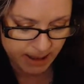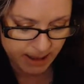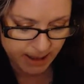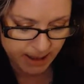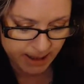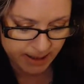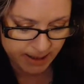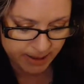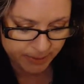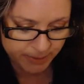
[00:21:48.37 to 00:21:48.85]

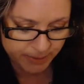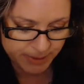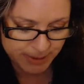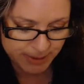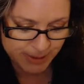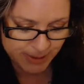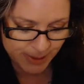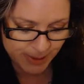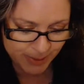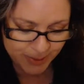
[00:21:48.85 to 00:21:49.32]
it was
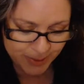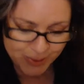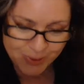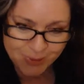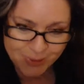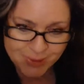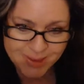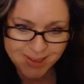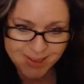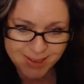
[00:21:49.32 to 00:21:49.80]
so
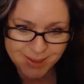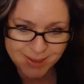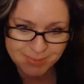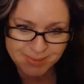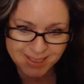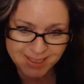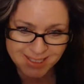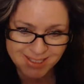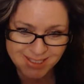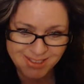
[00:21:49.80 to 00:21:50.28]
cool that they
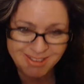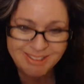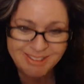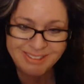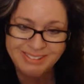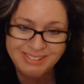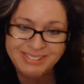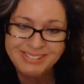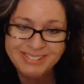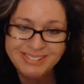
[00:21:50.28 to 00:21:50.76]
blessed
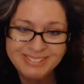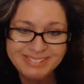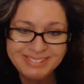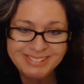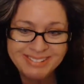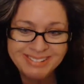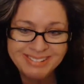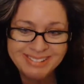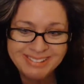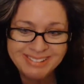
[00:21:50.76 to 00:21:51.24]
you.
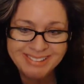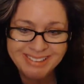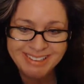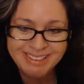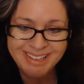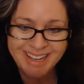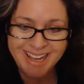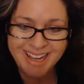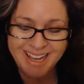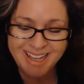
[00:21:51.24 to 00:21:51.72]

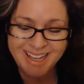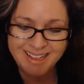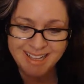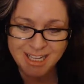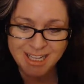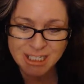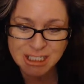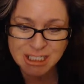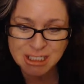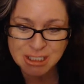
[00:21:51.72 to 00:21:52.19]
And
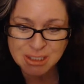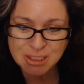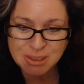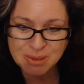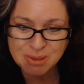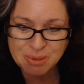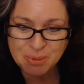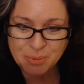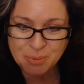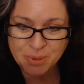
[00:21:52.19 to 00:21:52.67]
that's
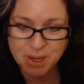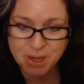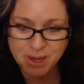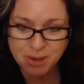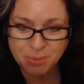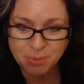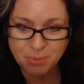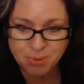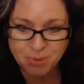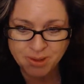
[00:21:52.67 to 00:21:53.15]
where I
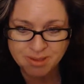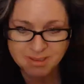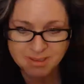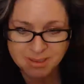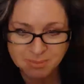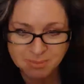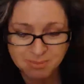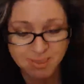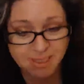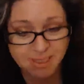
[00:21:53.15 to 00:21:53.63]
want to
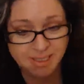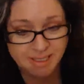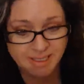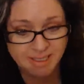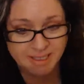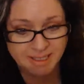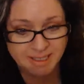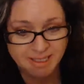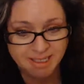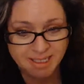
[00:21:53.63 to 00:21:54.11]
be,
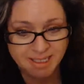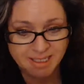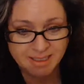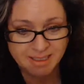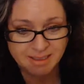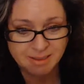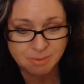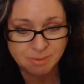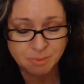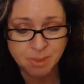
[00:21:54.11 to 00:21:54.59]

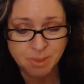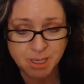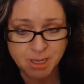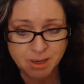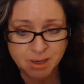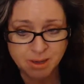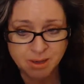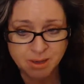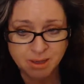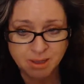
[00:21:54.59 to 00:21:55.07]
is
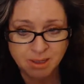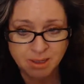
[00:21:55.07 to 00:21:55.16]
where